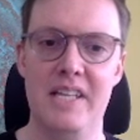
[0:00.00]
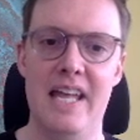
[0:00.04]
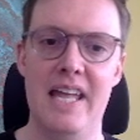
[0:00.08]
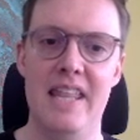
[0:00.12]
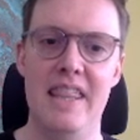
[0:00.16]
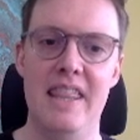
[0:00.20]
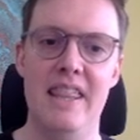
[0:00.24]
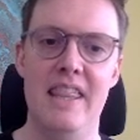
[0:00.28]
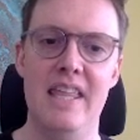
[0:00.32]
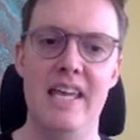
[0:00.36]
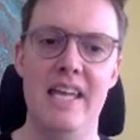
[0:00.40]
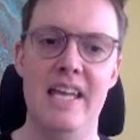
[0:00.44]

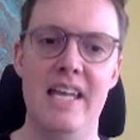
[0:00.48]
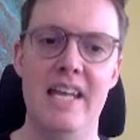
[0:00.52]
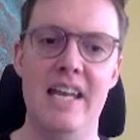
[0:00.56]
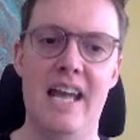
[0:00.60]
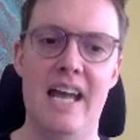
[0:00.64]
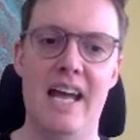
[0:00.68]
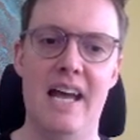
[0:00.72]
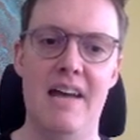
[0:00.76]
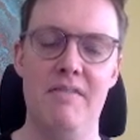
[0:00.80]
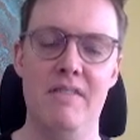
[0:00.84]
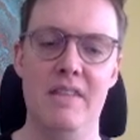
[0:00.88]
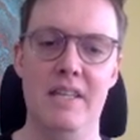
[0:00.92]
and then
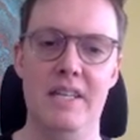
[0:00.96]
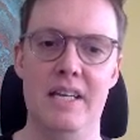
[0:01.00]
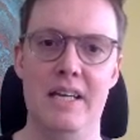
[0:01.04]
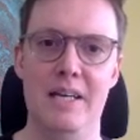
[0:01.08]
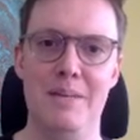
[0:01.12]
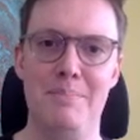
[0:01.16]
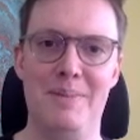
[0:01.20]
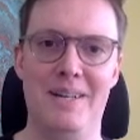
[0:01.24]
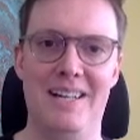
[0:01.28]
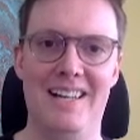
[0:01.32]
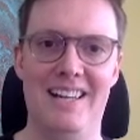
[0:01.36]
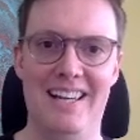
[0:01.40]
have the
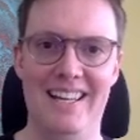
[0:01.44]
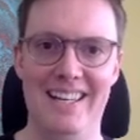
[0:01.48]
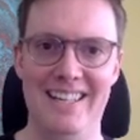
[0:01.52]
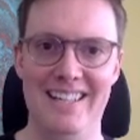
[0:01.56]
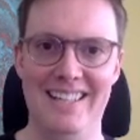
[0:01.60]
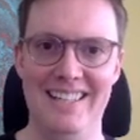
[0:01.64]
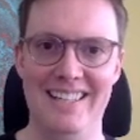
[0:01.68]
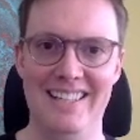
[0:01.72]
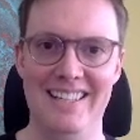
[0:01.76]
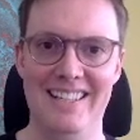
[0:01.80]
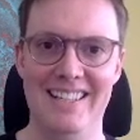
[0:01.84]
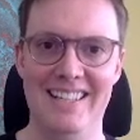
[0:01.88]
knight behind
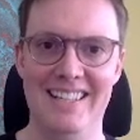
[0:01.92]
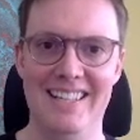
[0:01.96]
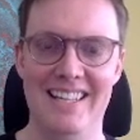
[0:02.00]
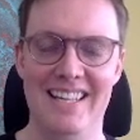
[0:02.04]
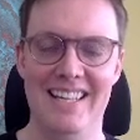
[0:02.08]
it.